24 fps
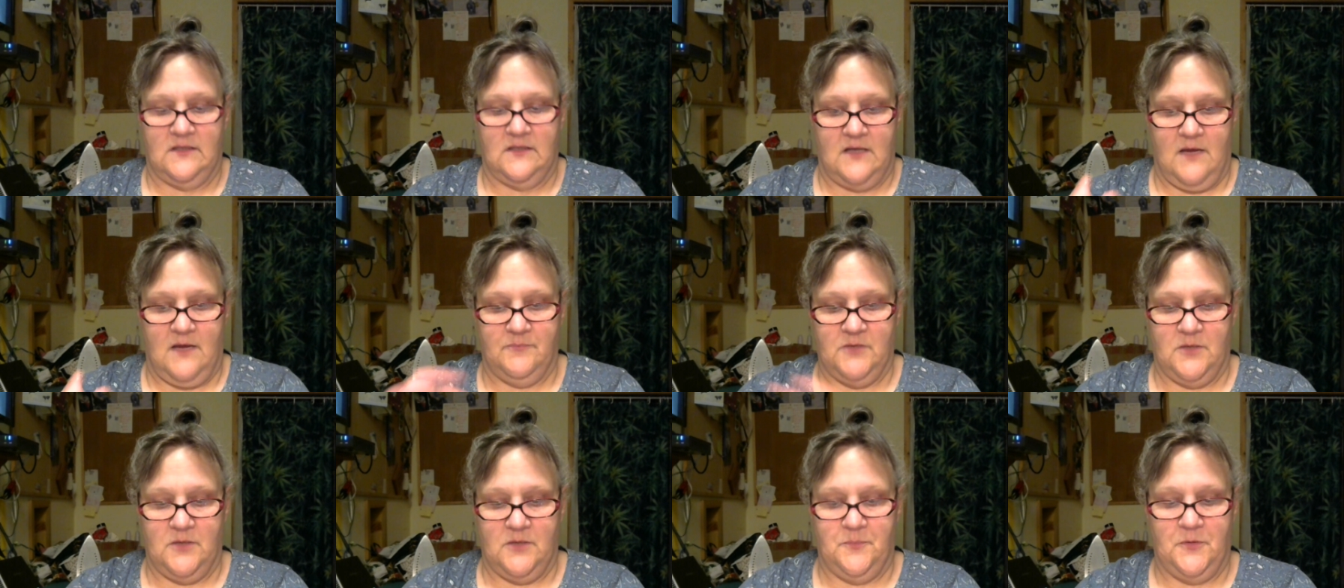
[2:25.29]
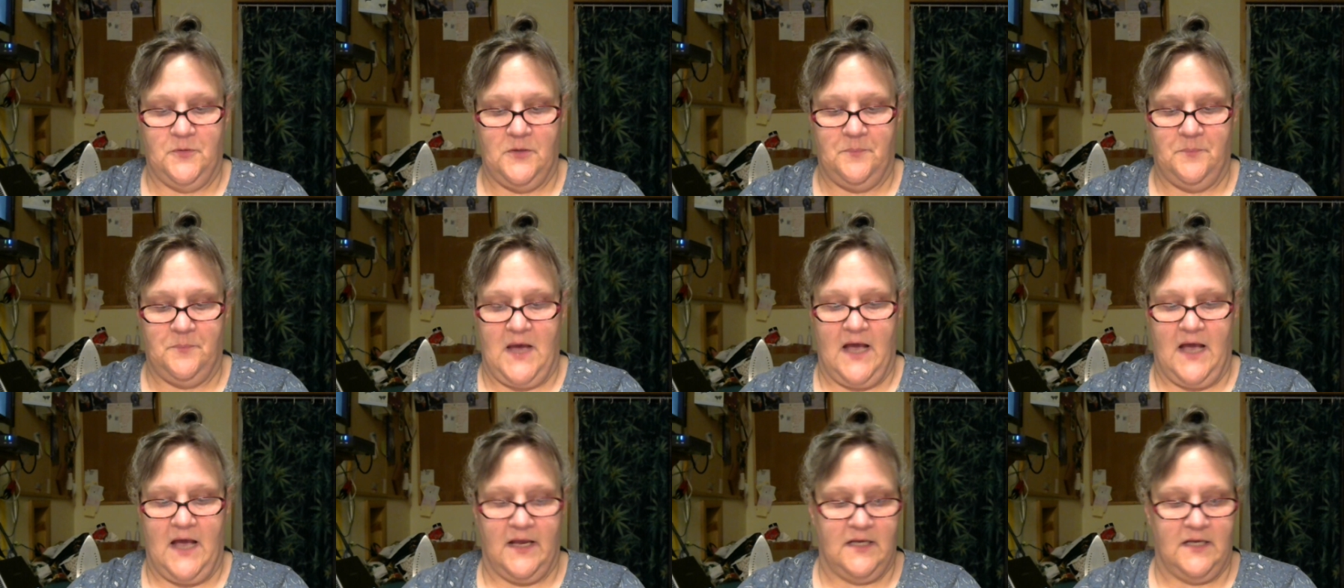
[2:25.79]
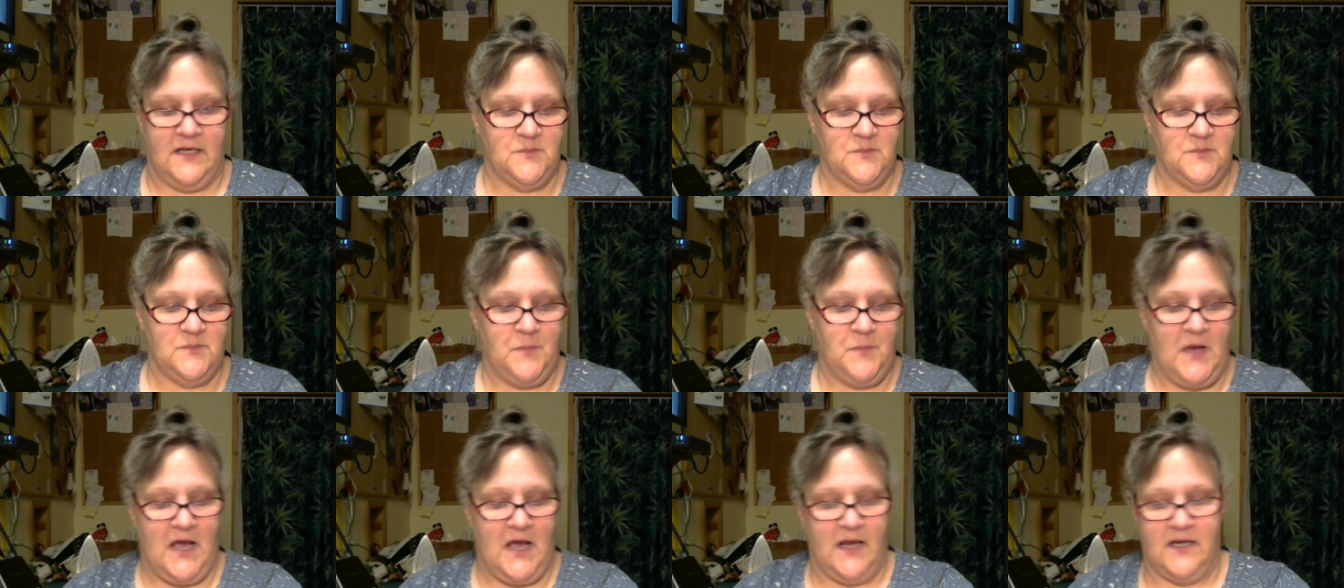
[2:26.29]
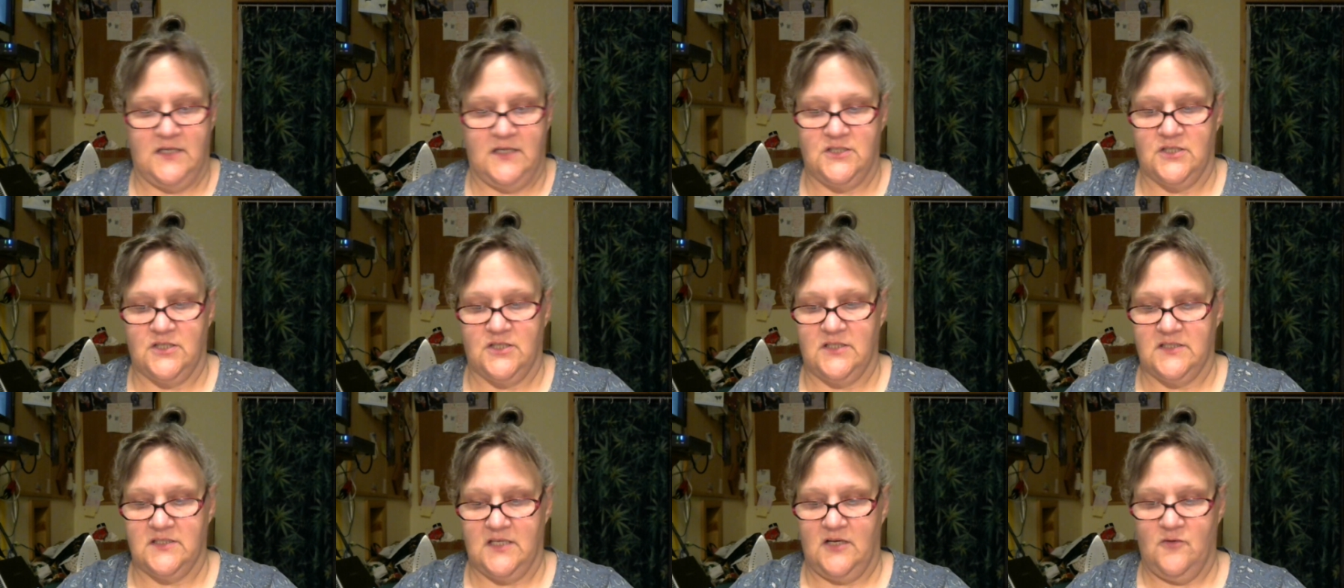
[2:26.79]
I'm going to put it back in its package
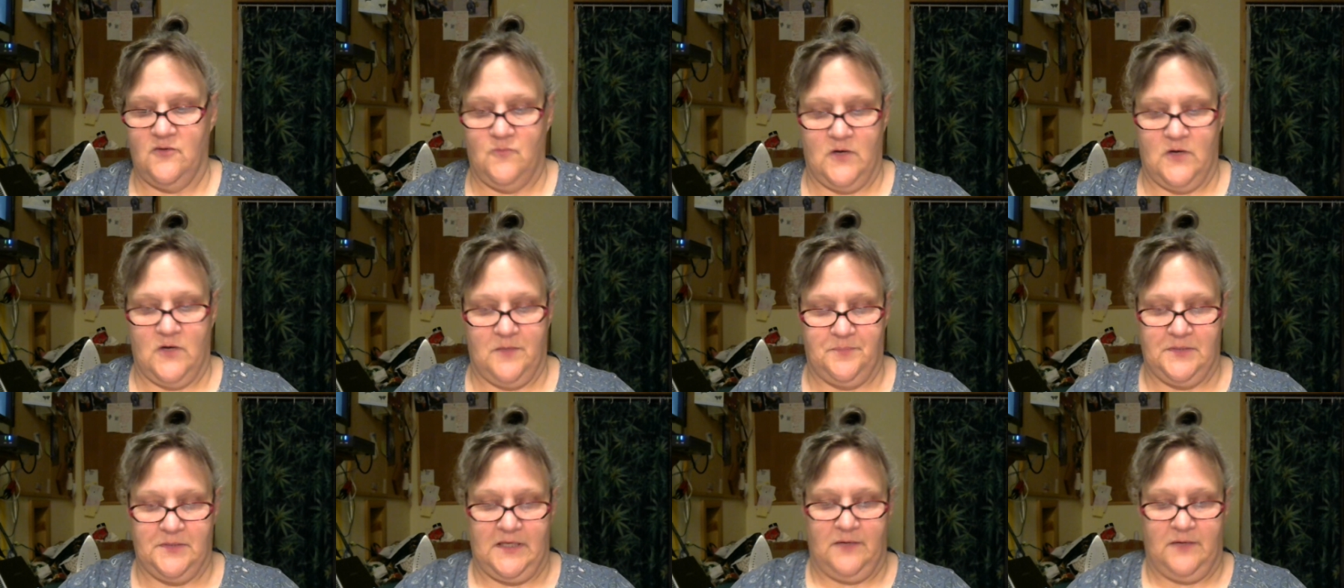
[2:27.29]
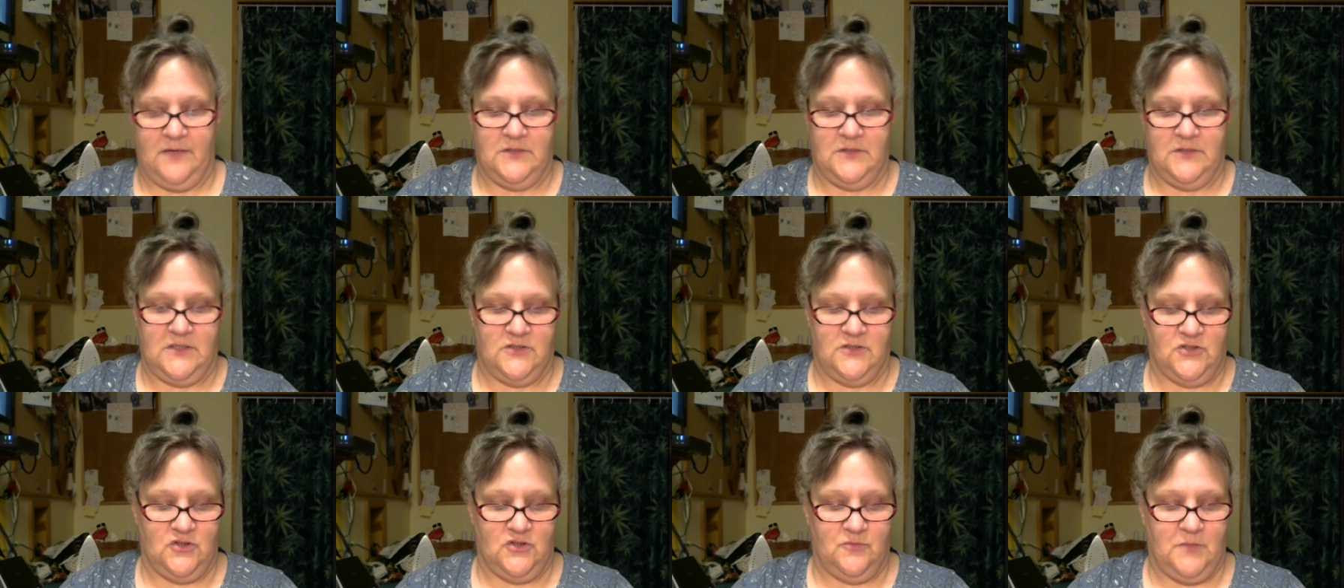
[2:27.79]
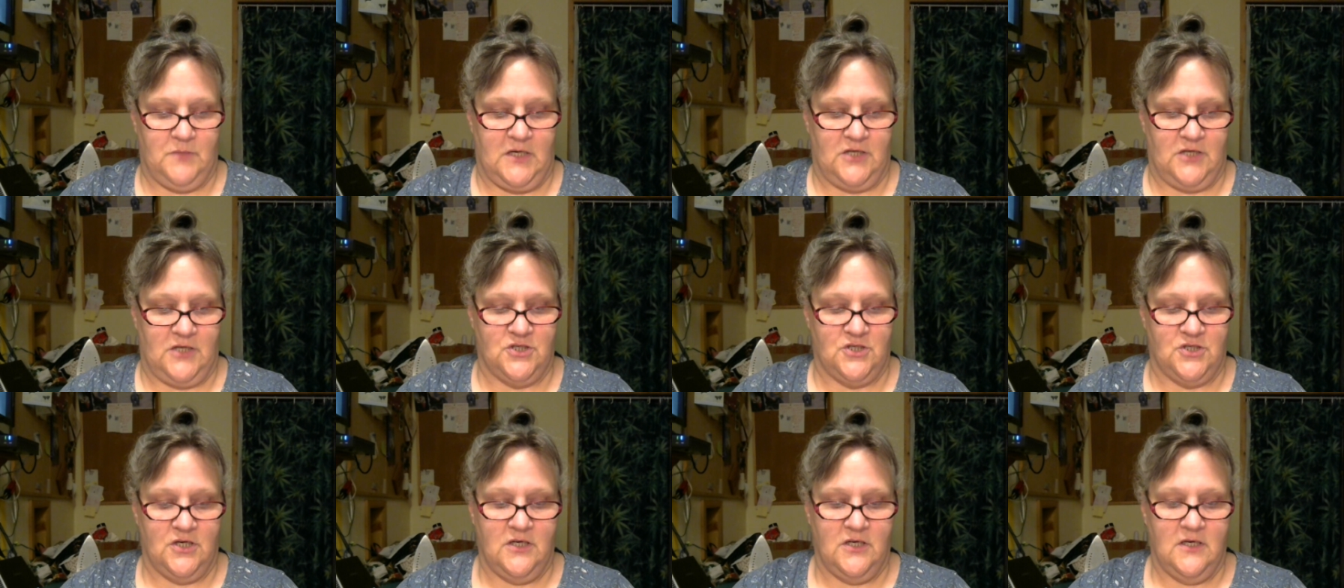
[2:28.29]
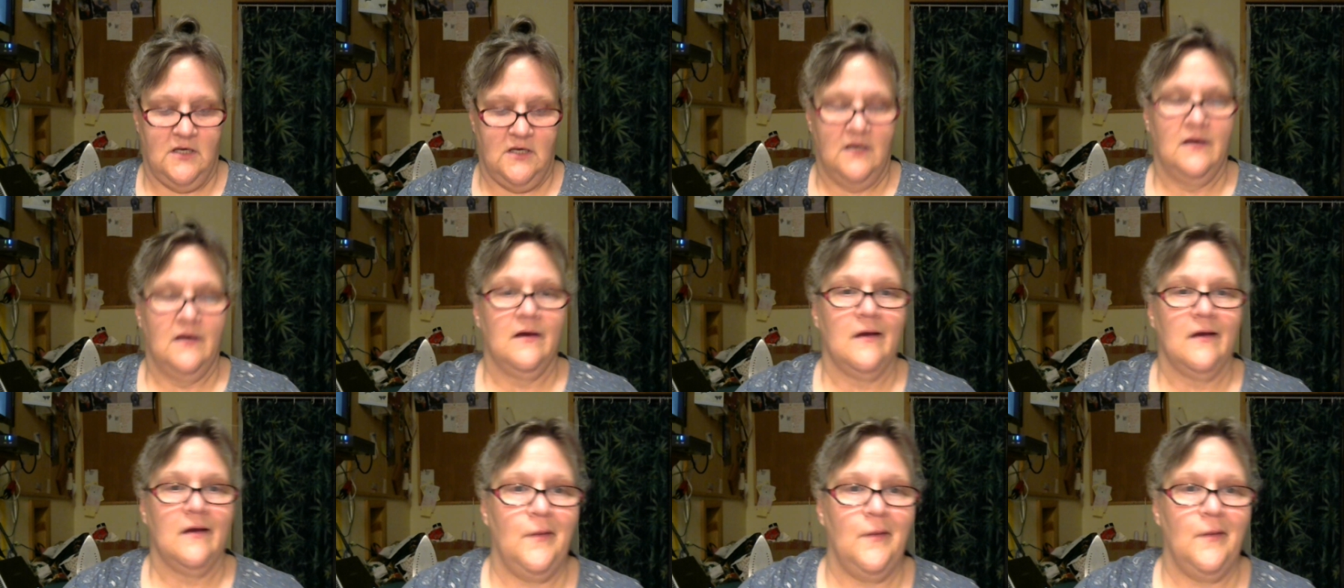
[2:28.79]
because I don't want to play with it too much.
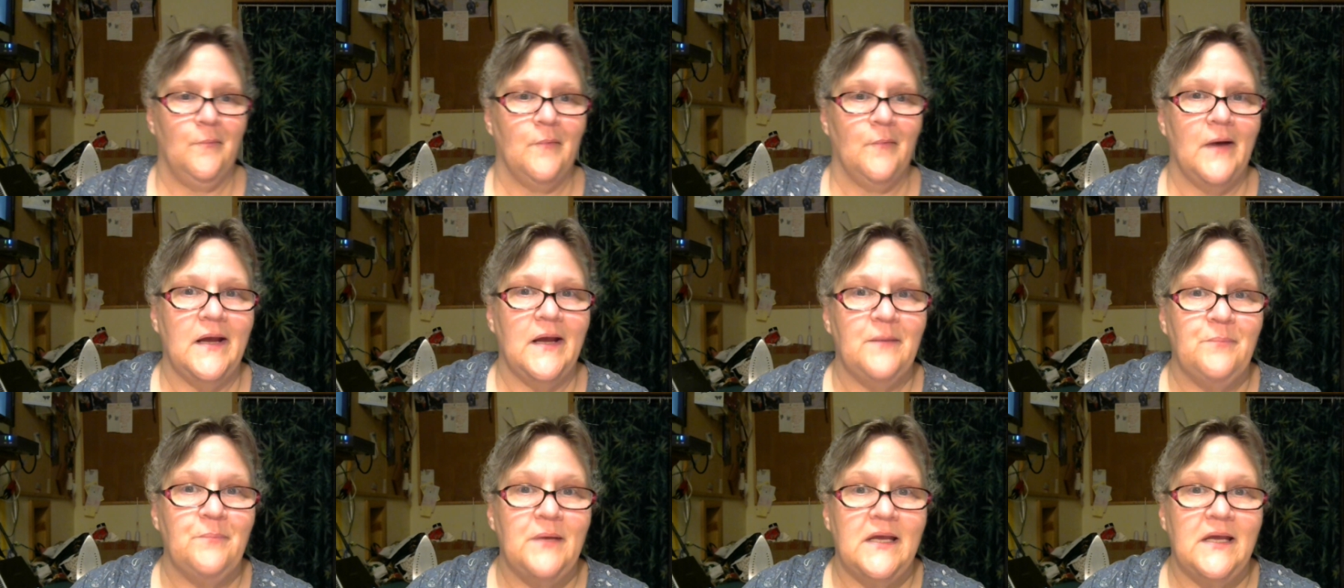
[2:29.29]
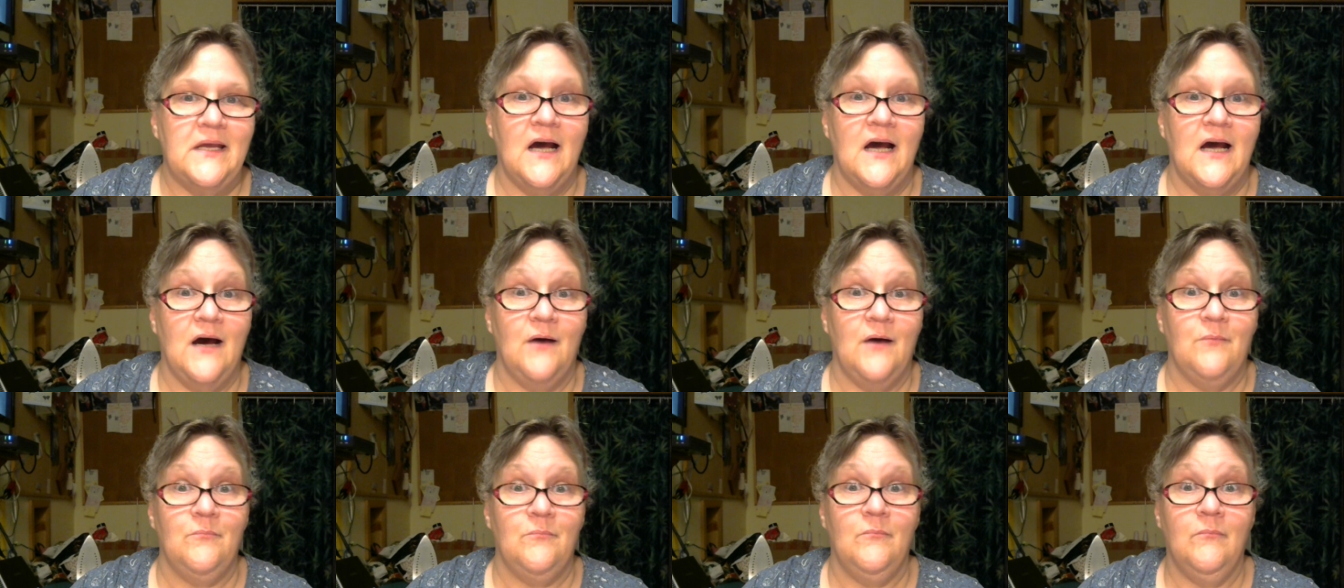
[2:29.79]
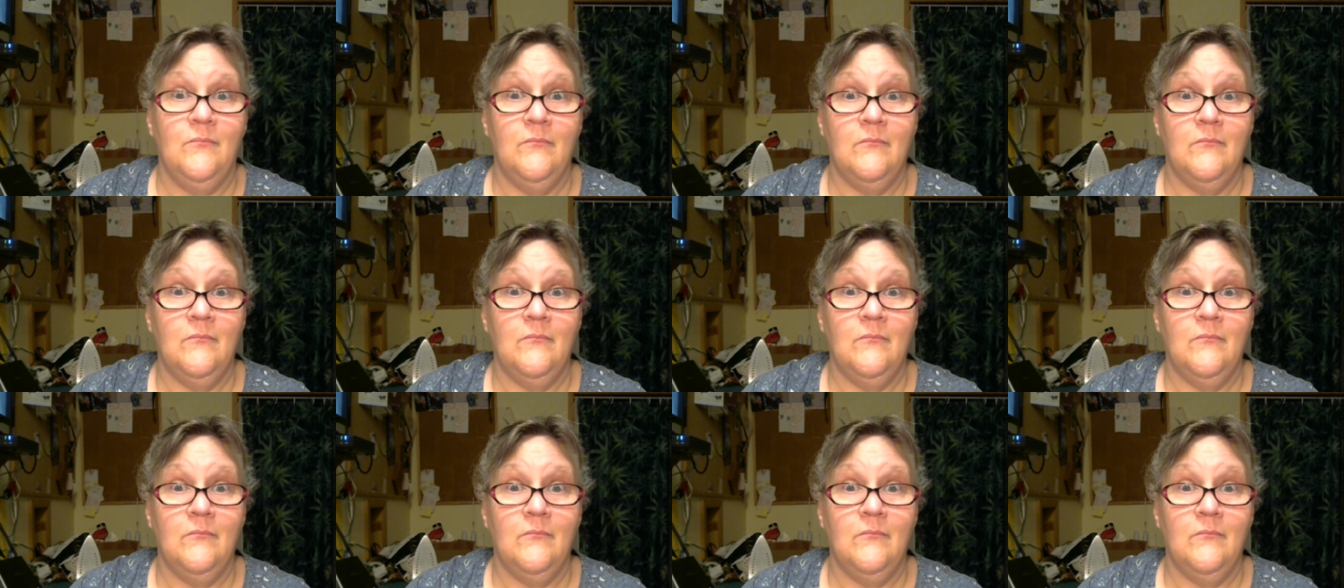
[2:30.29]
It might become